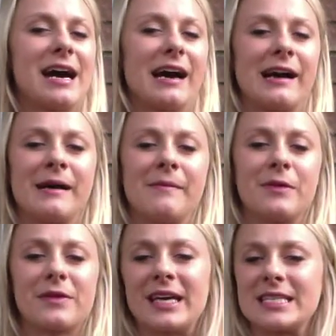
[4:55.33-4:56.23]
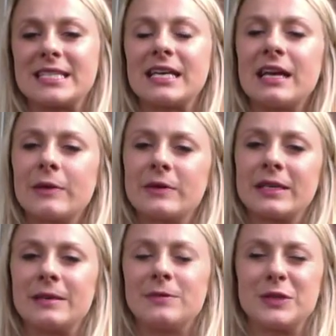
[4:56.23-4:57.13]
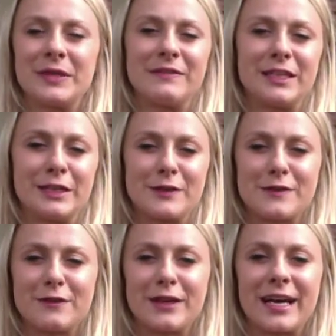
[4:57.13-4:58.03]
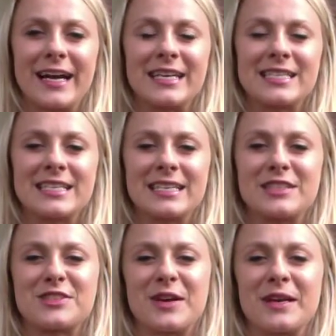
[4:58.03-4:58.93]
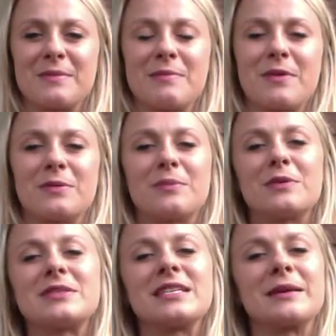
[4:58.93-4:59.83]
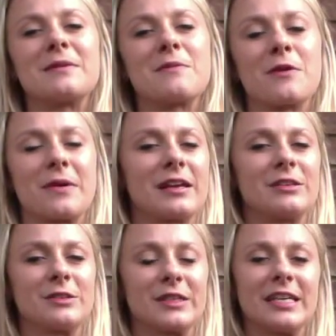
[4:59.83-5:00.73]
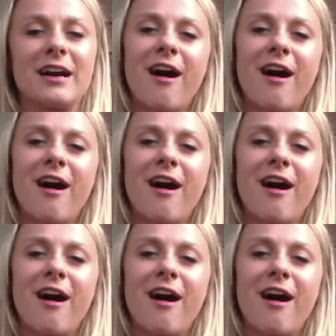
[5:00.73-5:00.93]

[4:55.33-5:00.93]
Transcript: But with that said, I will keep doing videos for you guys and trying to be posting a bit more regularly